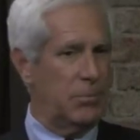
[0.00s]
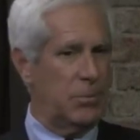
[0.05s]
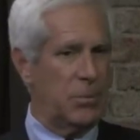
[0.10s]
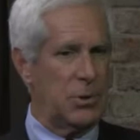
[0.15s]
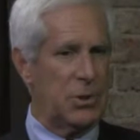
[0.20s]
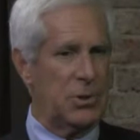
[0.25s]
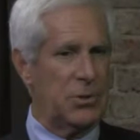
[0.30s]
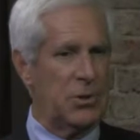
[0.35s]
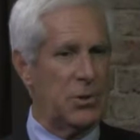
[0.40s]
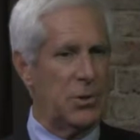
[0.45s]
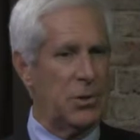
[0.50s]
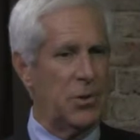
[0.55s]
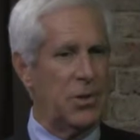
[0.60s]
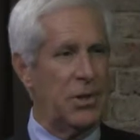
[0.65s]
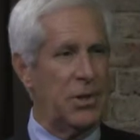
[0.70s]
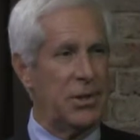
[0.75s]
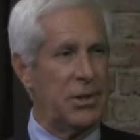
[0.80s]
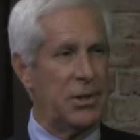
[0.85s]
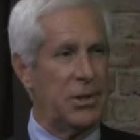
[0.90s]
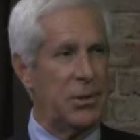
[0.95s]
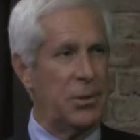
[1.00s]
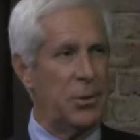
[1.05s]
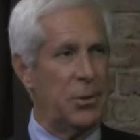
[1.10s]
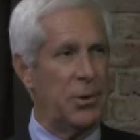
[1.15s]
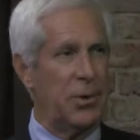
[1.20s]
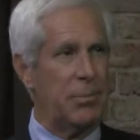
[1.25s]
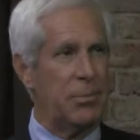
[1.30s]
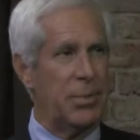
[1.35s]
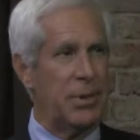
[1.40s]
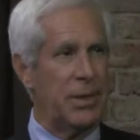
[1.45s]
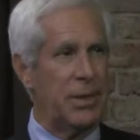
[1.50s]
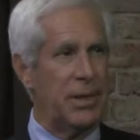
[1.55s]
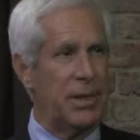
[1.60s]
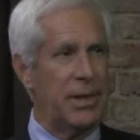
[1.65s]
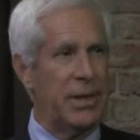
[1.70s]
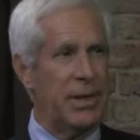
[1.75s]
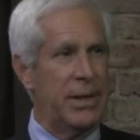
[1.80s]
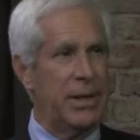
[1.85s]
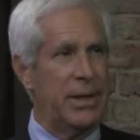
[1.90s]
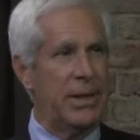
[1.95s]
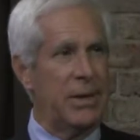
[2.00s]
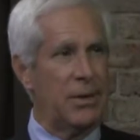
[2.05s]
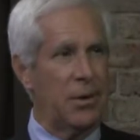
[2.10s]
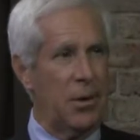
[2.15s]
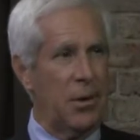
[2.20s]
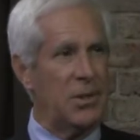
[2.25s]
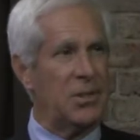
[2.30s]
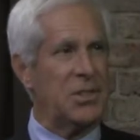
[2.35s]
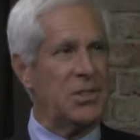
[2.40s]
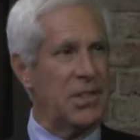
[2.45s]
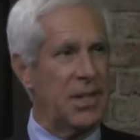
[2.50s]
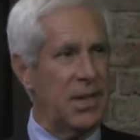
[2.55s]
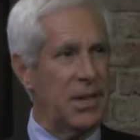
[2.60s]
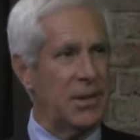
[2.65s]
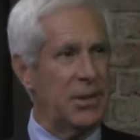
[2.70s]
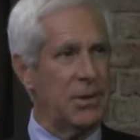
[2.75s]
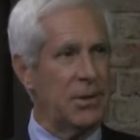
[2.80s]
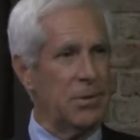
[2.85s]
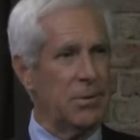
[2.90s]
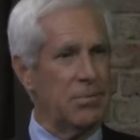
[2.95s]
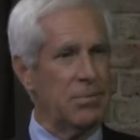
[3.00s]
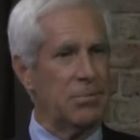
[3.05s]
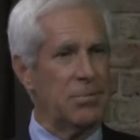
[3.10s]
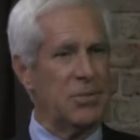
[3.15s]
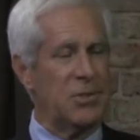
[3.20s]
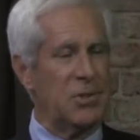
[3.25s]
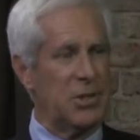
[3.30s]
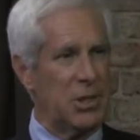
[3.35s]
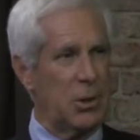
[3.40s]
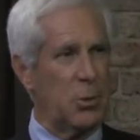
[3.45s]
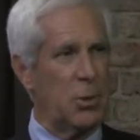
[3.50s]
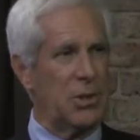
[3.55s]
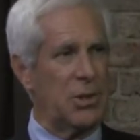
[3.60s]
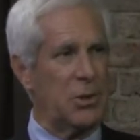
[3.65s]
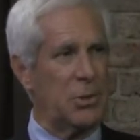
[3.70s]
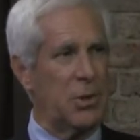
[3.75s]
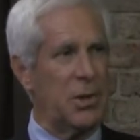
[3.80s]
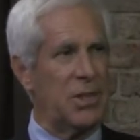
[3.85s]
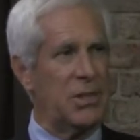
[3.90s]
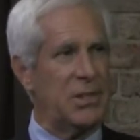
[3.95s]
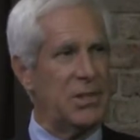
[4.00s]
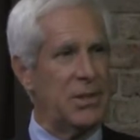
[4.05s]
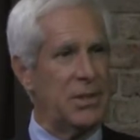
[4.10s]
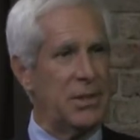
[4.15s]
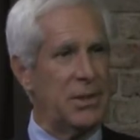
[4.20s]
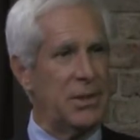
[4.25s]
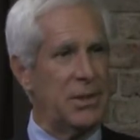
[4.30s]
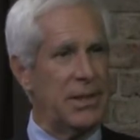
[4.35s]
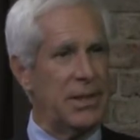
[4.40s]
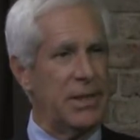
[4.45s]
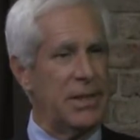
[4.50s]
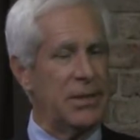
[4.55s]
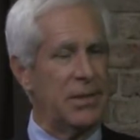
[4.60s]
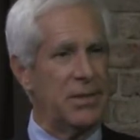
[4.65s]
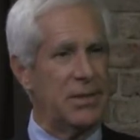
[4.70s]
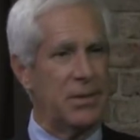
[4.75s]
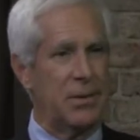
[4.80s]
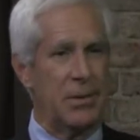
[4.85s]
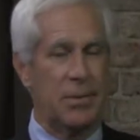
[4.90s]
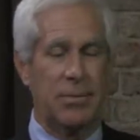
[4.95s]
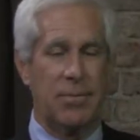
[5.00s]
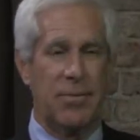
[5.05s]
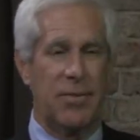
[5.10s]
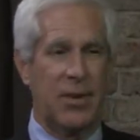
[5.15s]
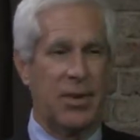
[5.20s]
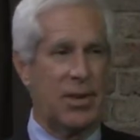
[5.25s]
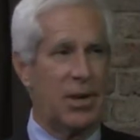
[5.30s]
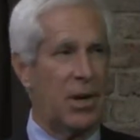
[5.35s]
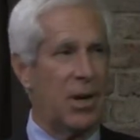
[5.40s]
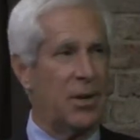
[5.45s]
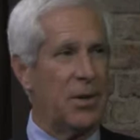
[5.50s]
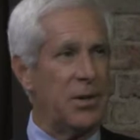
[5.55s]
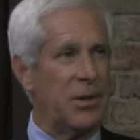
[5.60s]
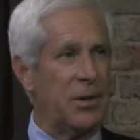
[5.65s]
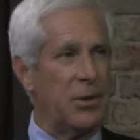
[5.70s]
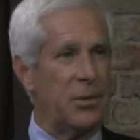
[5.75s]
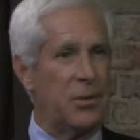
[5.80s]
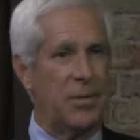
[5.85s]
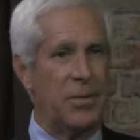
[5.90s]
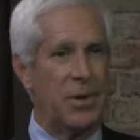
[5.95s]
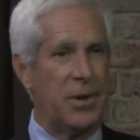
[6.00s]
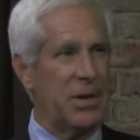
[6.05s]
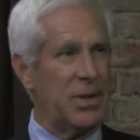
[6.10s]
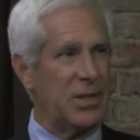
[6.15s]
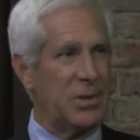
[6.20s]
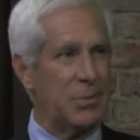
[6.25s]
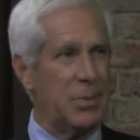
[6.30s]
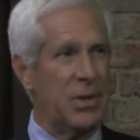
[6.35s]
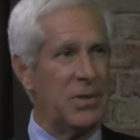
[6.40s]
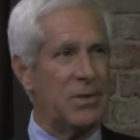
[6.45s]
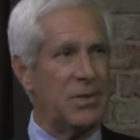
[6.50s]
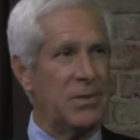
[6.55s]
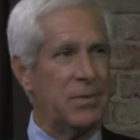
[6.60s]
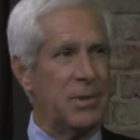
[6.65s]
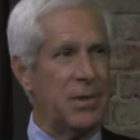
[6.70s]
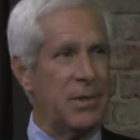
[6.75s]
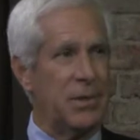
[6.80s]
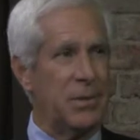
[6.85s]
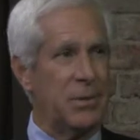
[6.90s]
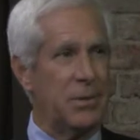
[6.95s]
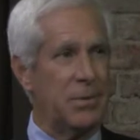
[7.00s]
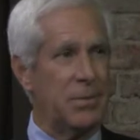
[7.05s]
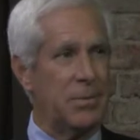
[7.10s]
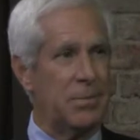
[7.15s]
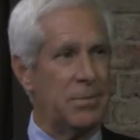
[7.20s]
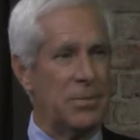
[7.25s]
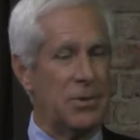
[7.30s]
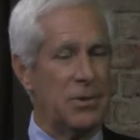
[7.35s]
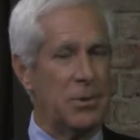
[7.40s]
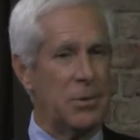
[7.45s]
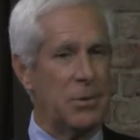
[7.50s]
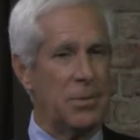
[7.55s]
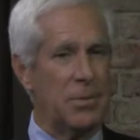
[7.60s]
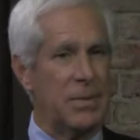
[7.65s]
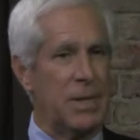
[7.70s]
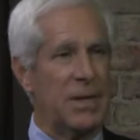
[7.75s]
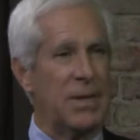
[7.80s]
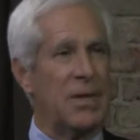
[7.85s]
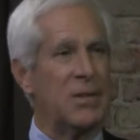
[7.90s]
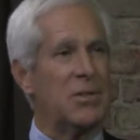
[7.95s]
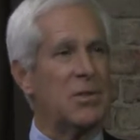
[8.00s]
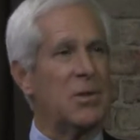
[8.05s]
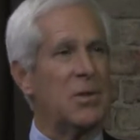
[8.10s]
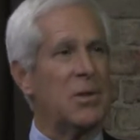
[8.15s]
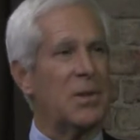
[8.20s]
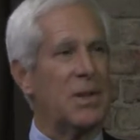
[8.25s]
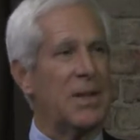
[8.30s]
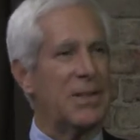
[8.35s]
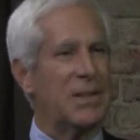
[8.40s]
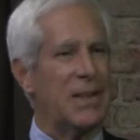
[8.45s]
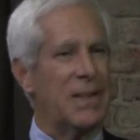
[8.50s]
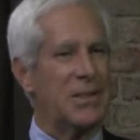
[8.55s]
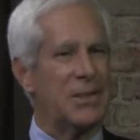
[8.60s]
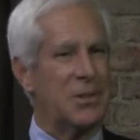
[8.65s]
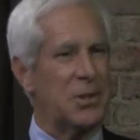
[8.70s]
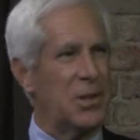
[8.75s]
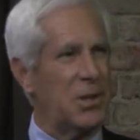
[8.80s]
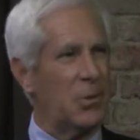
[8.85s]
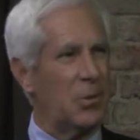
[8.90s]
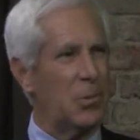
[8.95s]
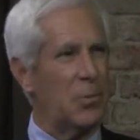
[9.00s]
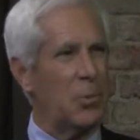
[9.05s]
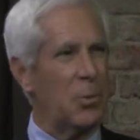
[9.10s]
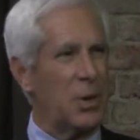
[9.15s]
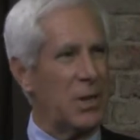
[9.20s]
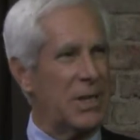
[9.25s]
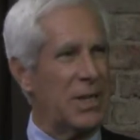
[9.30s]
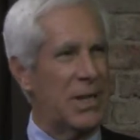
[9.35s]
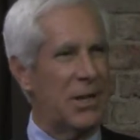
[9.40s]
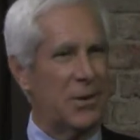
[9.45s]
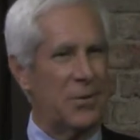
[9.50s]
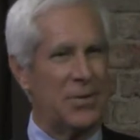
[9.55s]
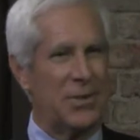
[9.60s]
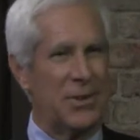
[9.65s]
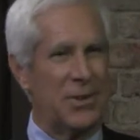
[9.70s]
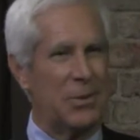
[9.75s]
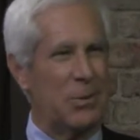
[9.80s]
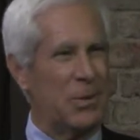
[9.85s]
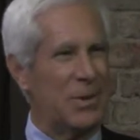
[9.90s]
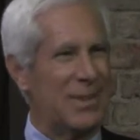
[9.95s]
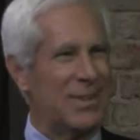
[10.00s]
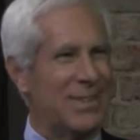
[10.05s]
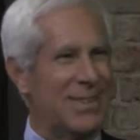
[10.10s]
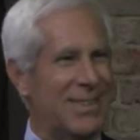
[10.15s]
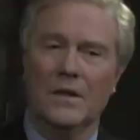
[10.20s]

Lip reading: could show that you could do it, but large-scale sequestration is very hard to do, very expensive to do. So it doesn't look like that's going to work out very well.